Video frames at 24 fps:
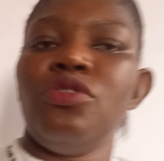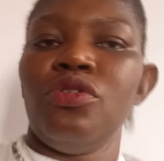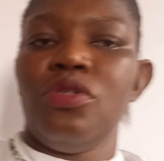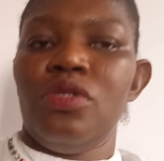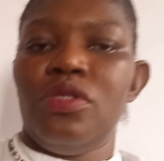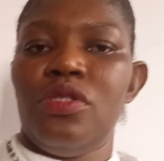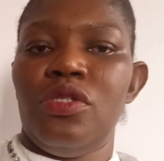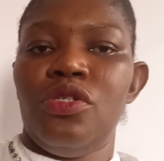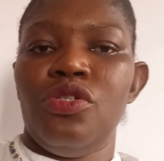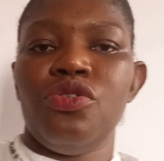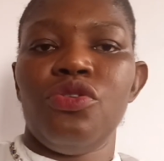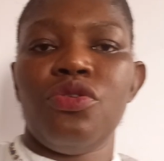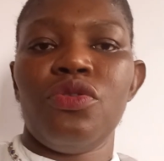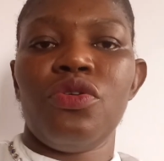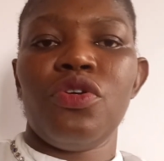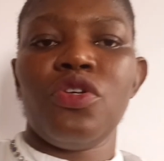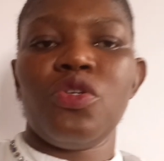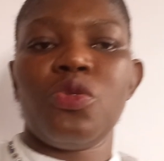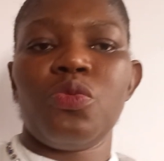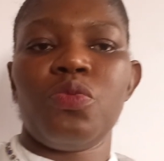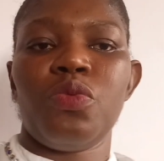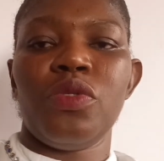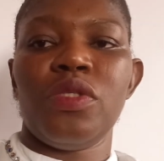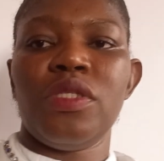does
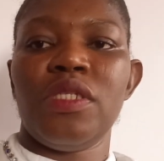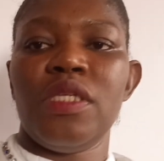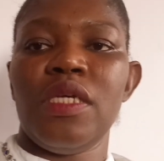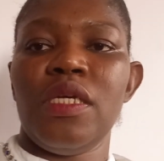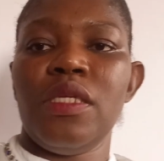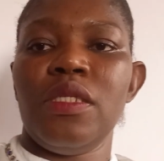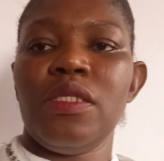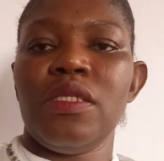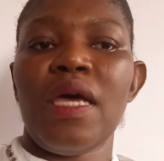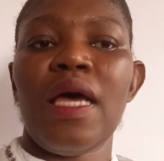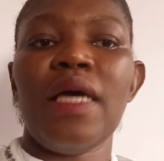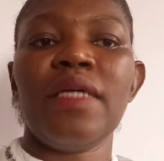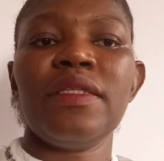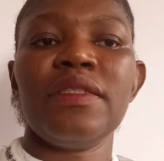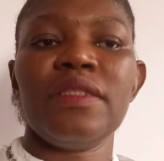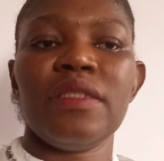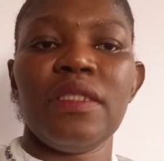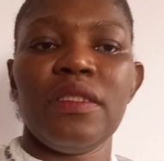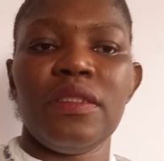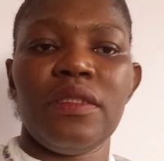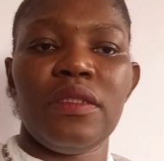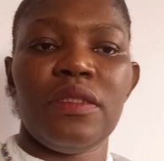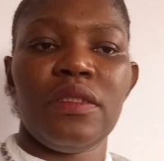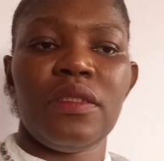insurance protect
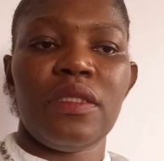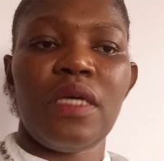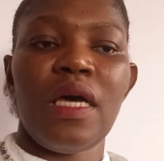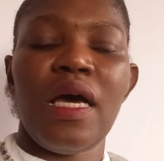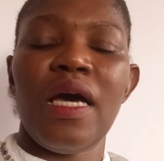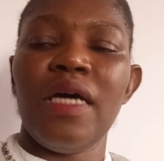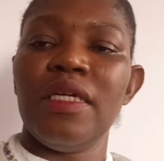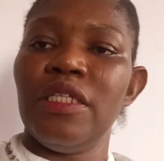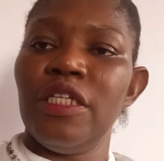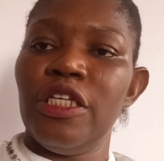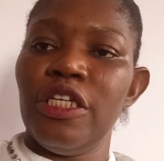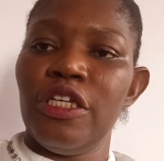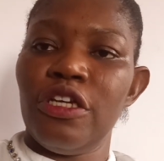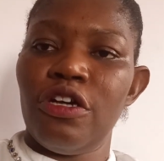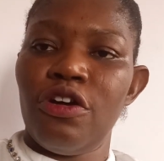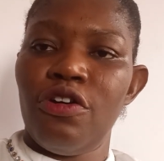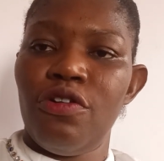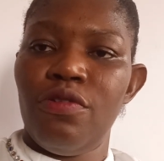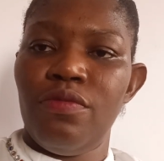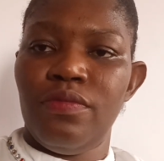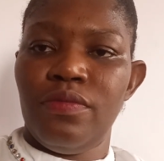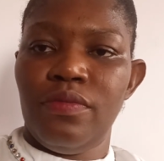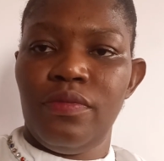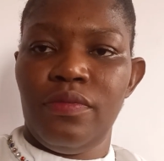assets and
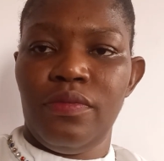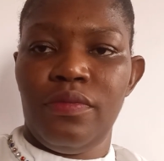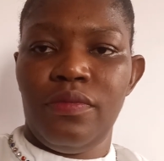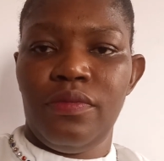income?